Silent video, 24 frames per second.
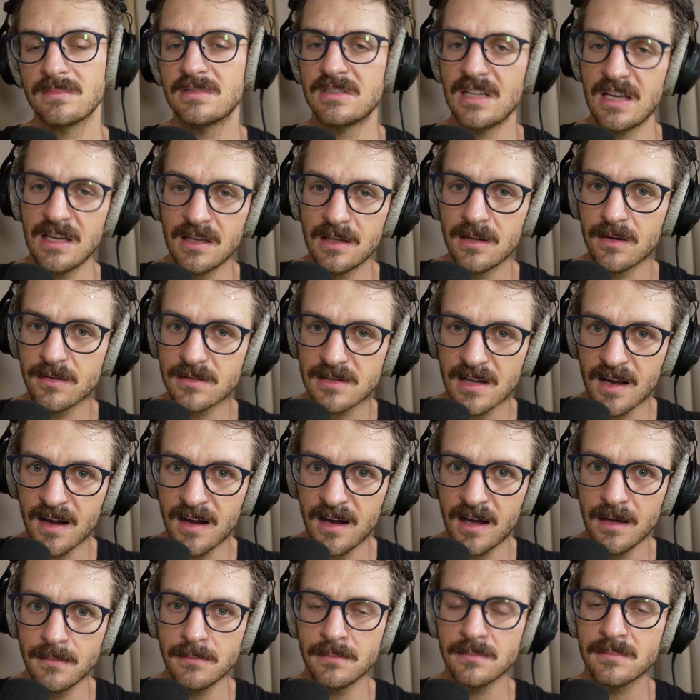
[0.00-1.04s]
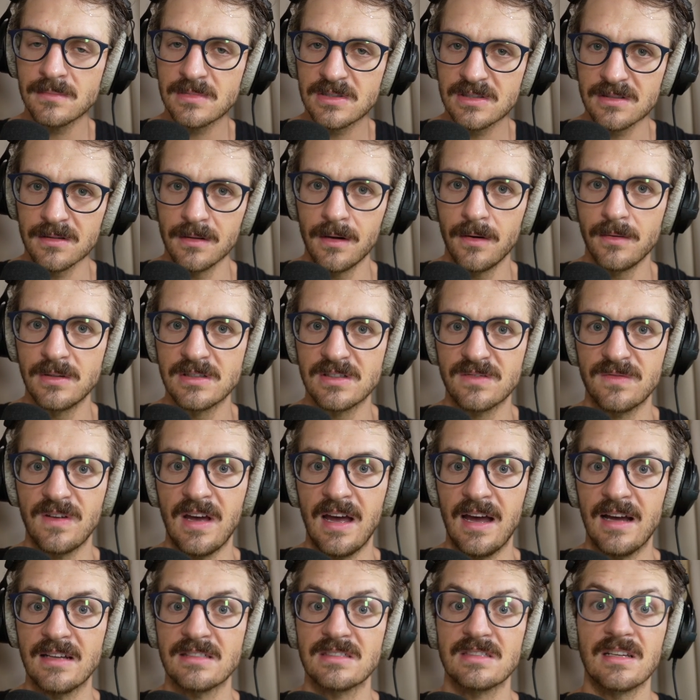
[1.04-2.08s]
Take your time, slow is
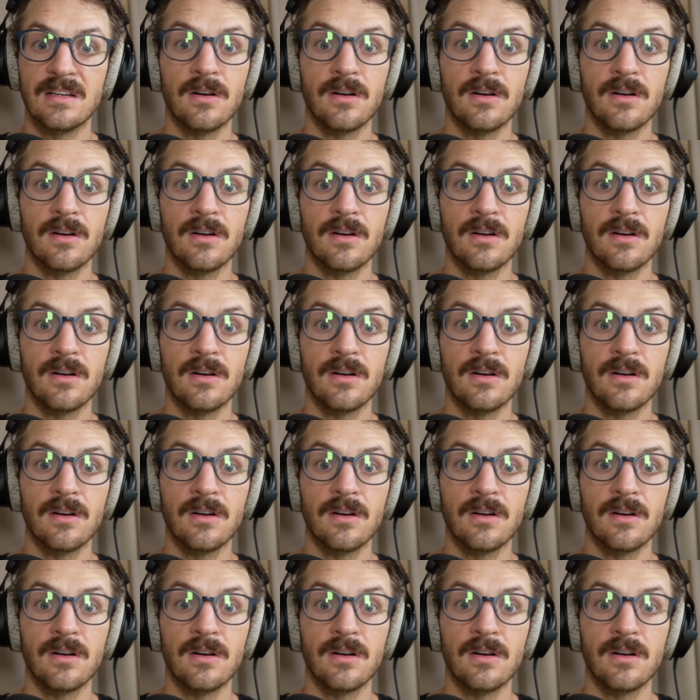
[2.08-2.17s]
fast.